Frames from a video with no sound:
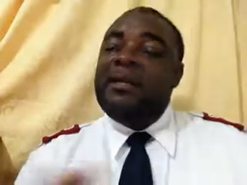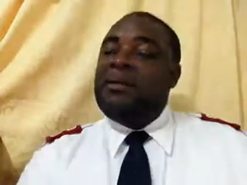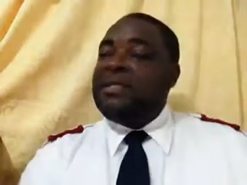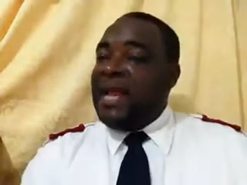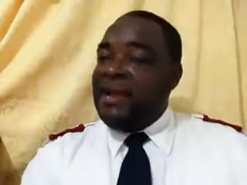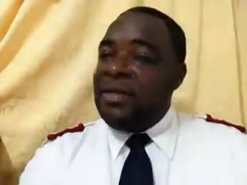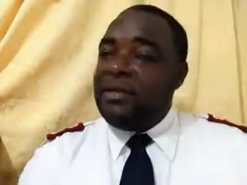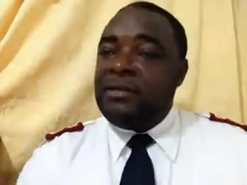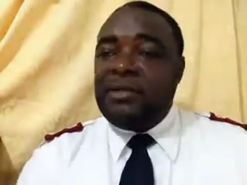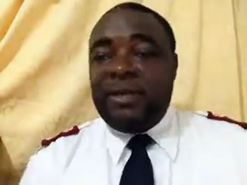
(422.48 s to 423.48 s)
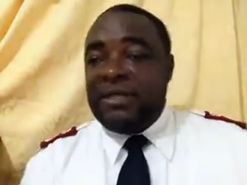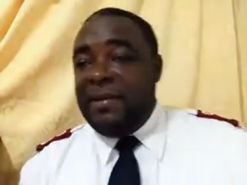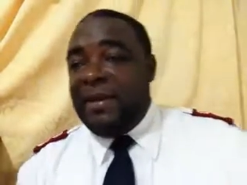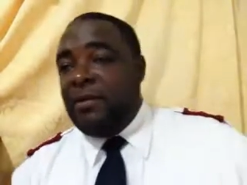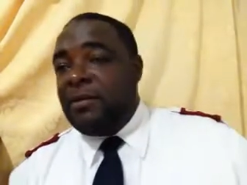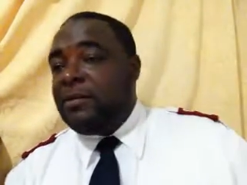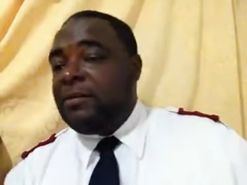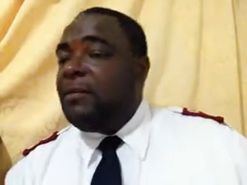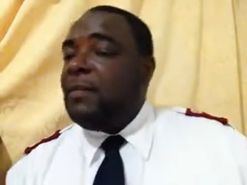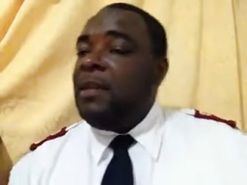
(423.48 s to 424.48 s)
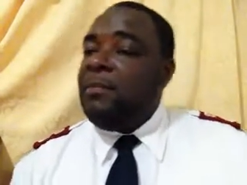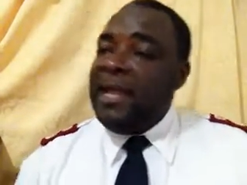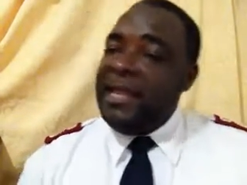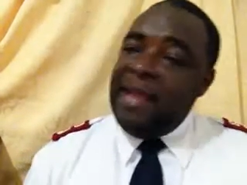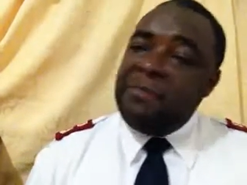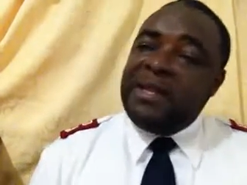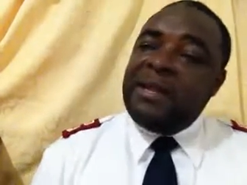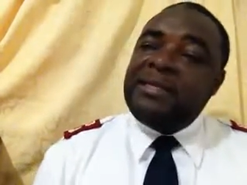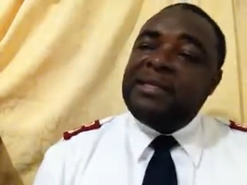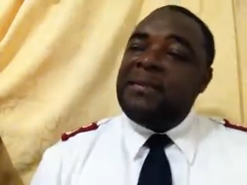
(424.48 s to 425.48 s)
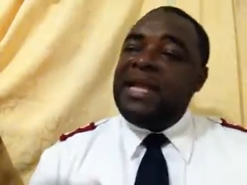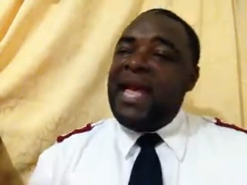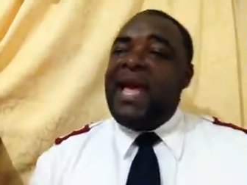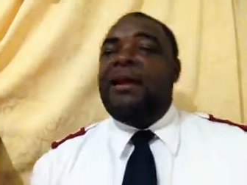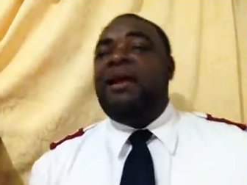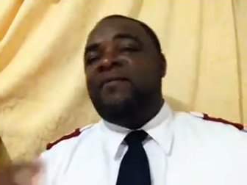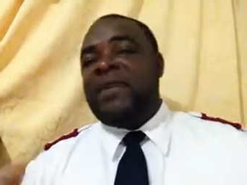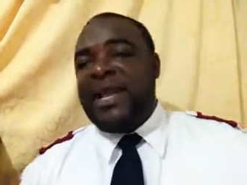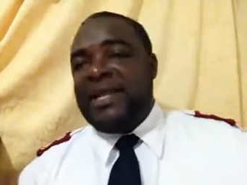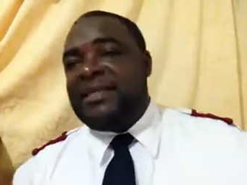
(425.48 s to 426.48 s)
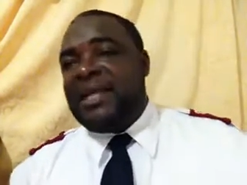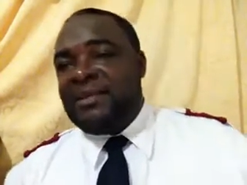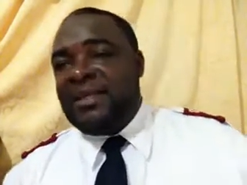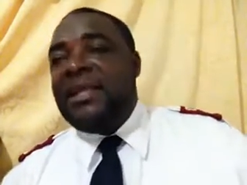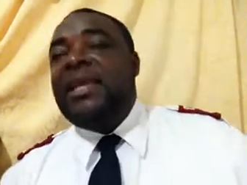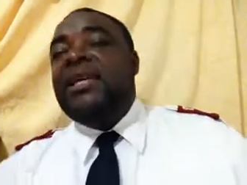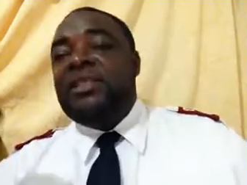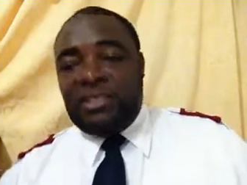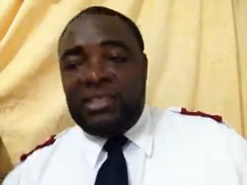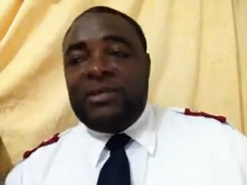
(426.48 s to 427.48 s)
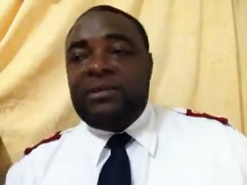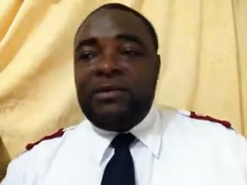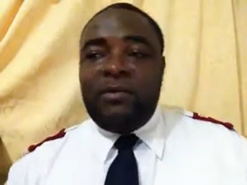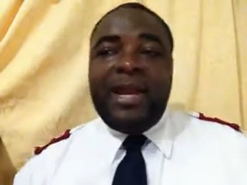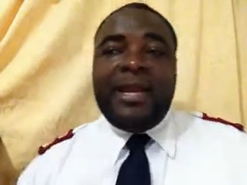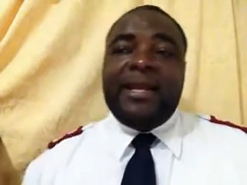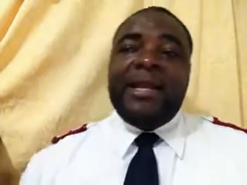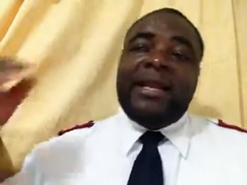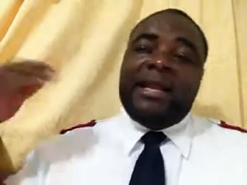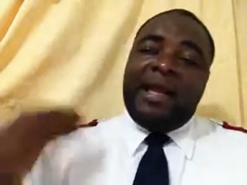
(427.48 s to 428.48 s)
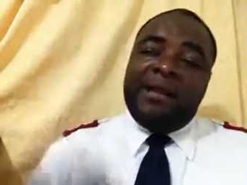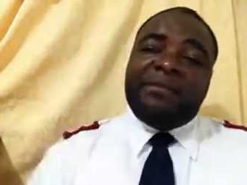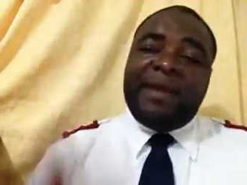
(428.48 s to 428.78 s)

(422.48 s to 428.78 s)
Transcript: and brought up Rahab, her father and mother, her brothers and sisters, and all who belonged to her. They